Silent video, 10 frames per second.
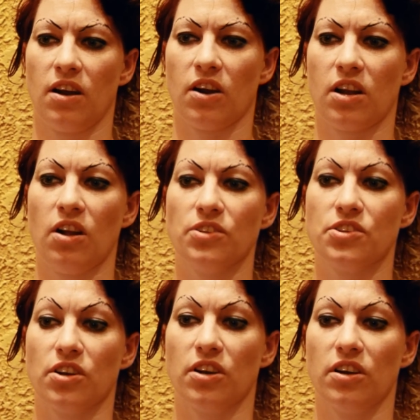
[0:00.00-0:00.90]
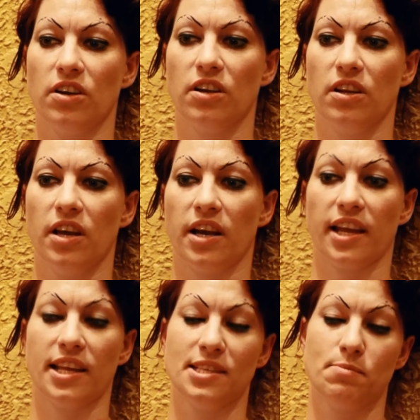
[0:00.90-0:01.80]
our culture, and
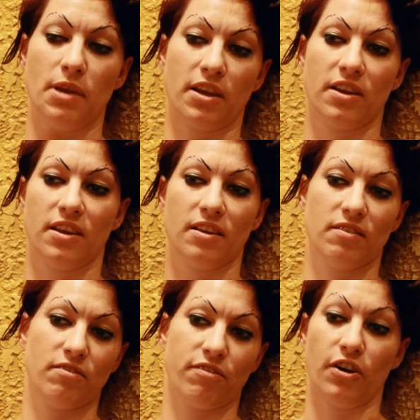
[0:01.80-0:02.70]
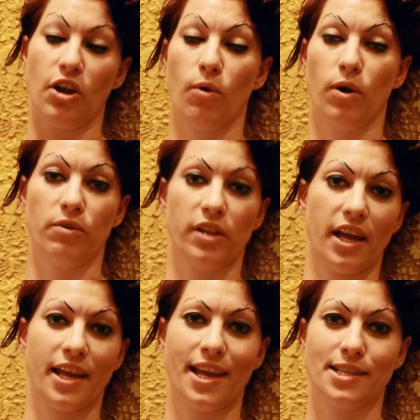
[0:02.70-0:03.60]
I can speak for no one
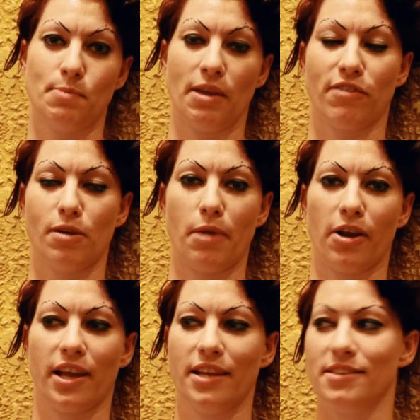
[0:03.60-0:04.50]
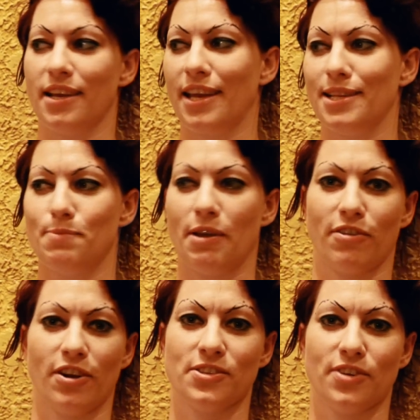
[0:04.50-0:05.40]
really, I can't speak for Americans, I can't speak
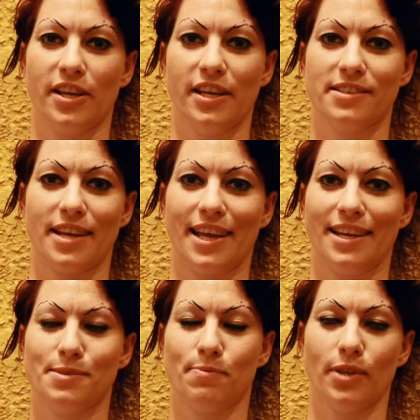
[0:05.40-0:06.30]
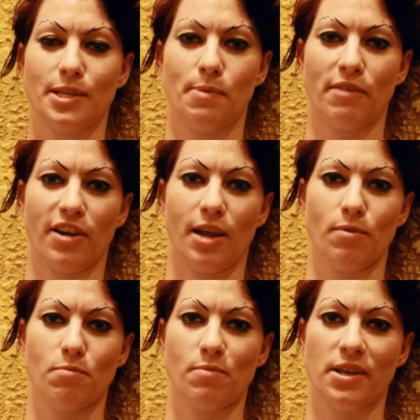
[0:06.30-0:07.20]
for Australians, I can't really speak for
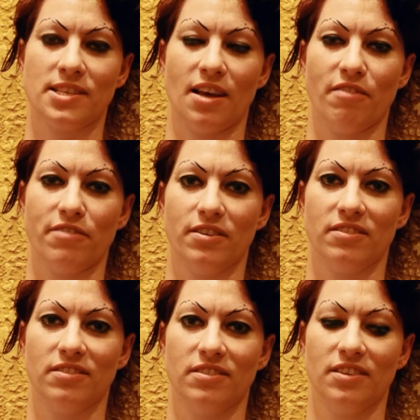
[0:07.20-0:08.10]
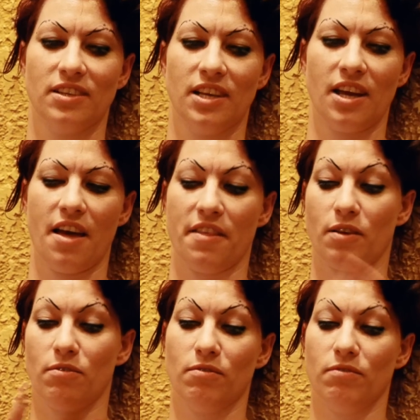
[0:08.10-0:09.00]
anyone but myself, and I
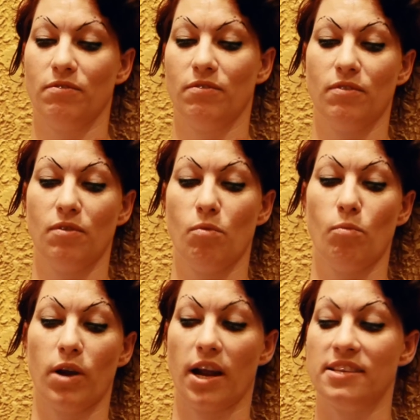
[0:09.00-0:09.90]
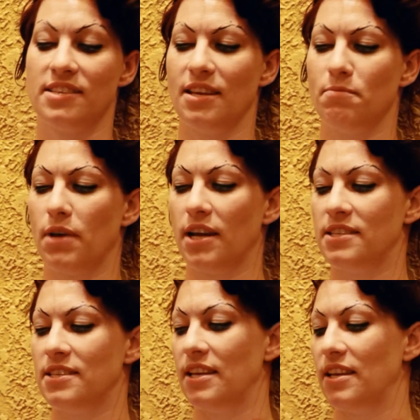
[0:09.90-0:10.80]
think what I see, but I
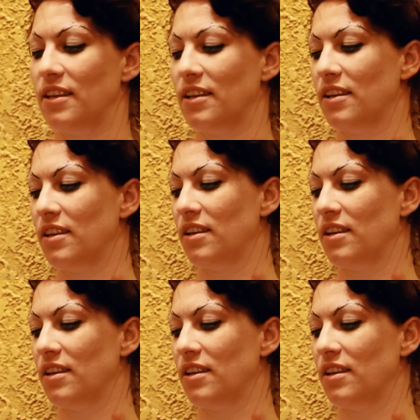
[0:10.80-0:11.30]
see